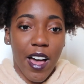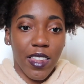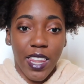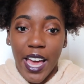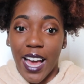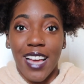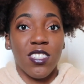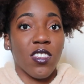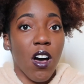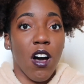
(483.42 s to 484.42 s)
like I
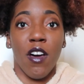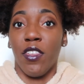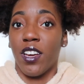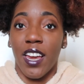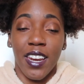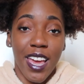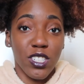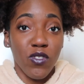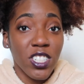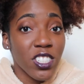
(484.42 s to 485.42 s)
saw the cutting
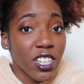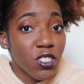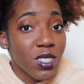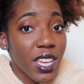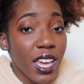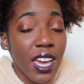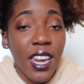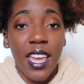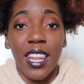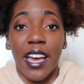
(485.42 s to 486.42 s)
edge research that you
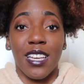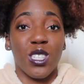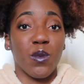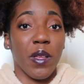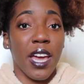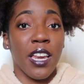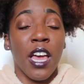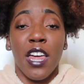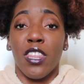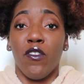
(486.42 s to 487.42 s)
did, and like explain
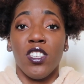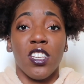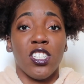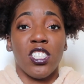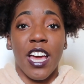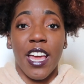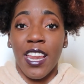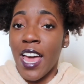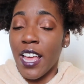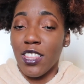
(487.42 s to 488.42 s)
the research
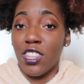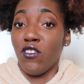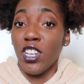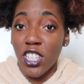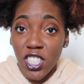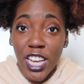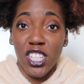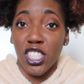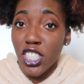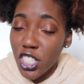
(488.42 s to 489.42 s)

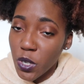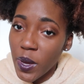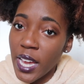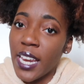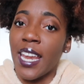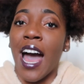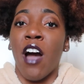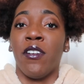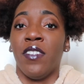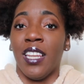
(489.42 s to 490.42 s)
that you're doing and how
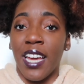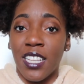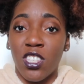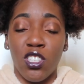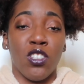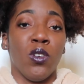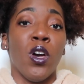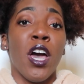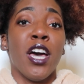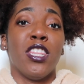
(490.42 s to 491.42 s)
it relates to
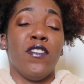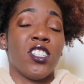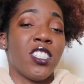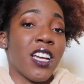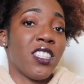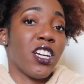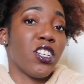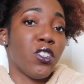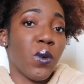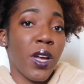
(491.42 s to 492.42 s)
the research that they're
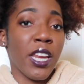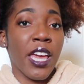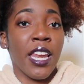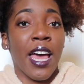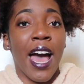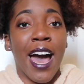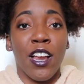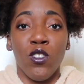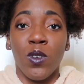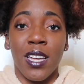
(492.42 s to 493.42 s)
doing, and
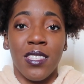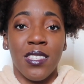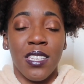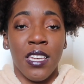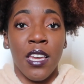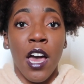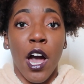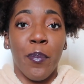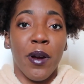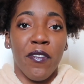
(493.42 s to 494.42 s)
how you can see
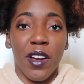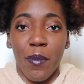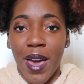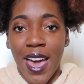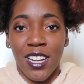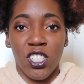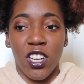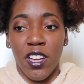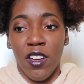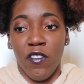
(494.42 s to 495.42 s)
a perfect match
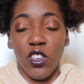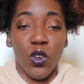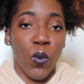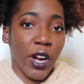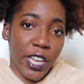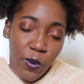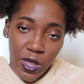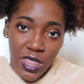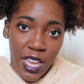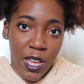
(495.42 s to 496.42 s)
of you working
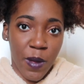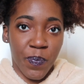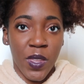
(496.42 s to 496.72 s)
with them,